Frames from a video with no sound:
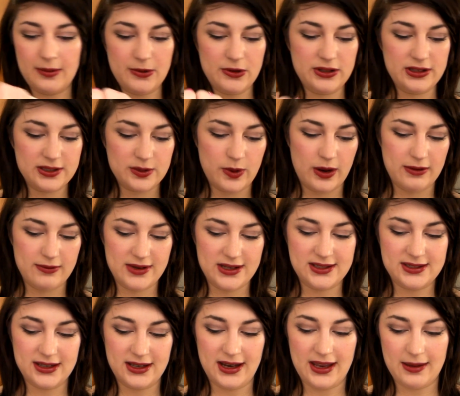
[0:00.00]
I bought this quite
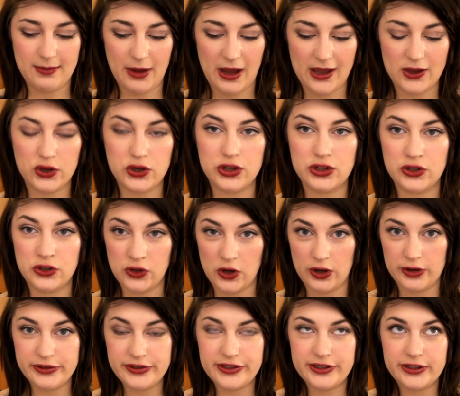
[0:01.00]
recently, but I could
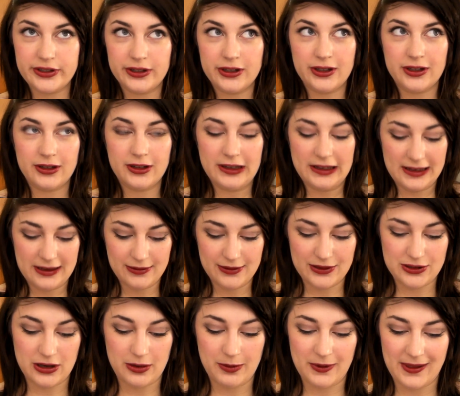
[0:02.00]
not leave the
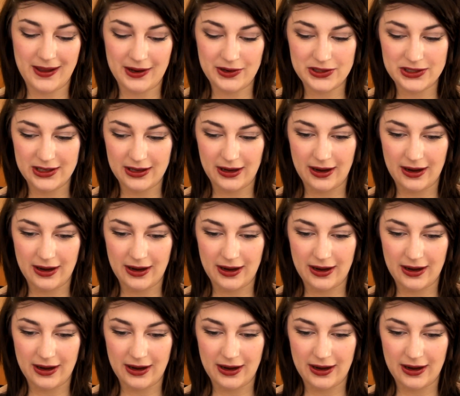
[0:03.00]
shop without it.